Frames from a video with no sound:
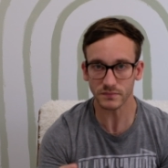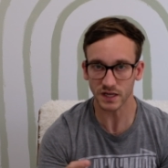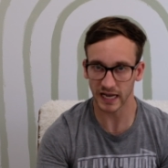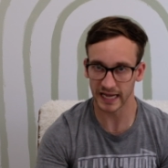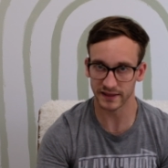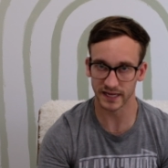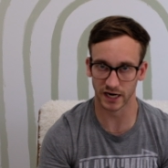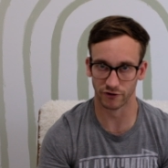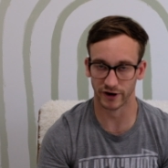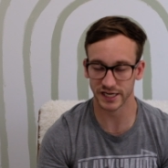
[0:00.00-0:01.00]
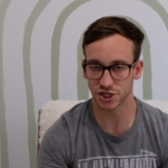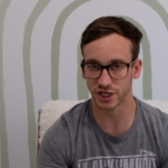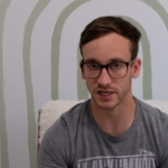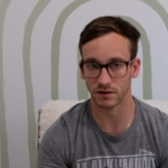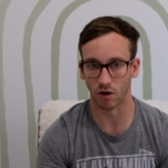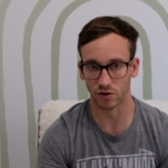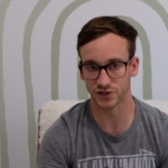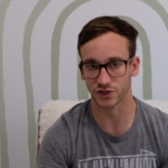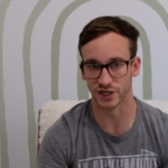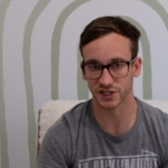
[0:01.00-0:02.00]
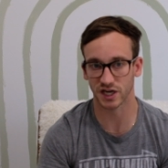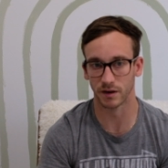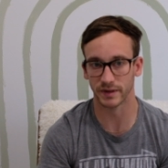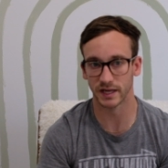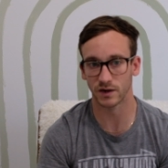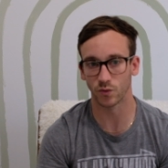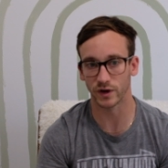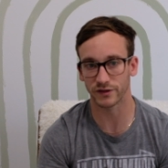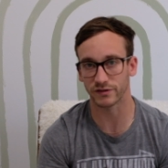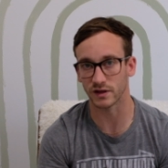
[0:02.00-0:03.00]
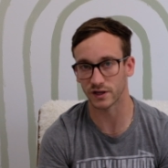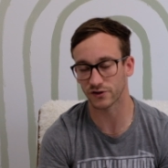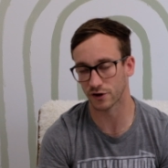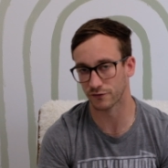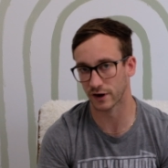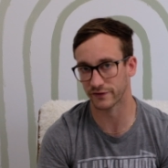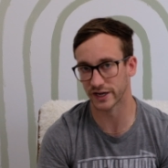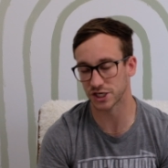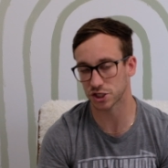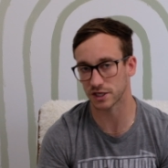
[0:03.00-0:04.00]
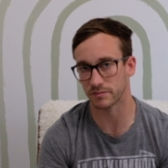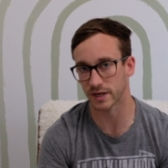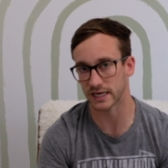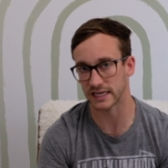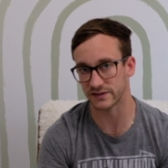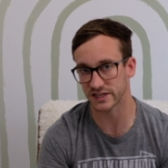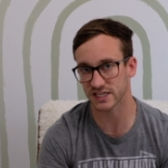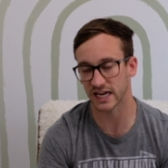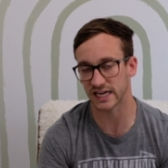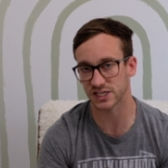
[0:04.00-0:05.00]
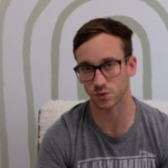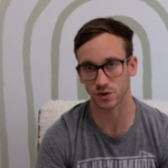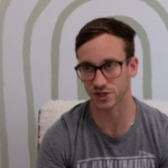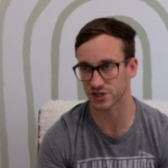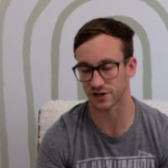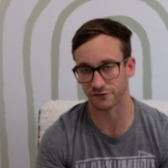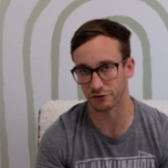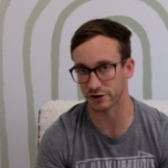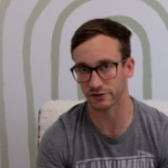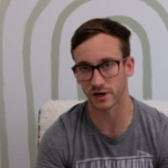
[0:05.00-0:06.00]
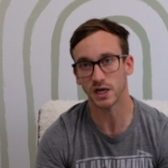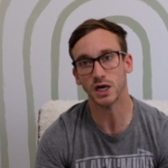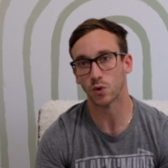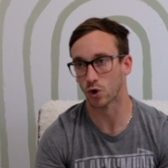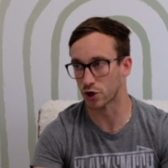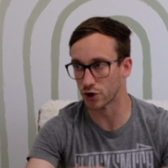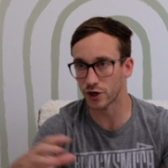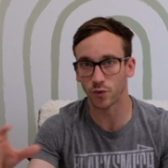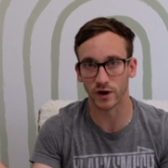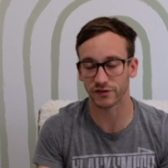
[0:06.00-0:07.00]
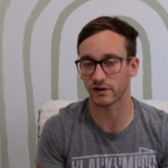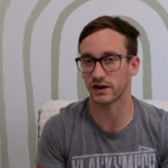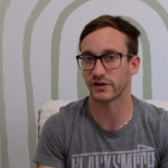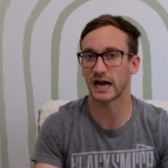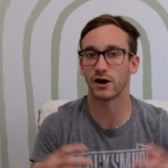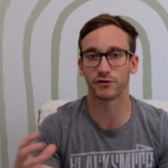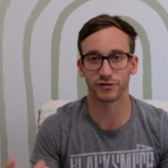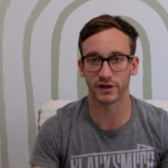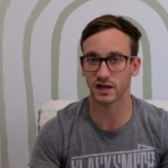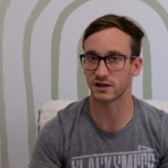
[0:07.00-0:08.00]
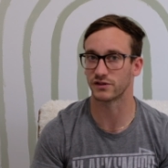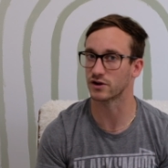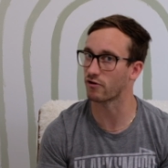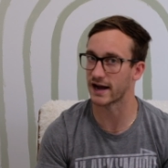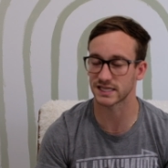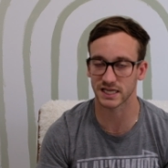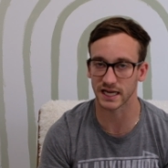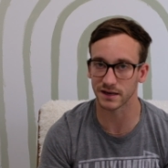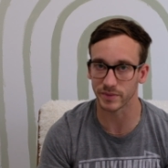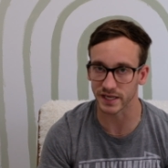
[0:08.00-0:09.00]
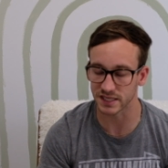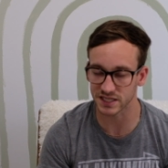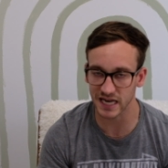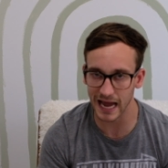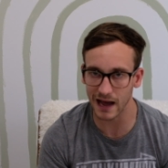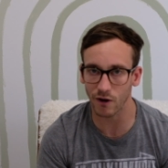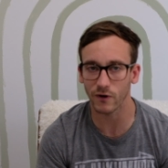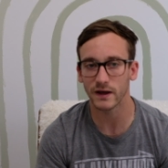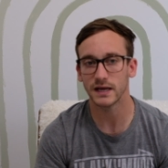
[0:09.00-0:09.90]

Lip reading: and the aeration also does come in with the turf renovation, but in this case we're just going to figure that we're good with kind of how thick the grass canopy is now.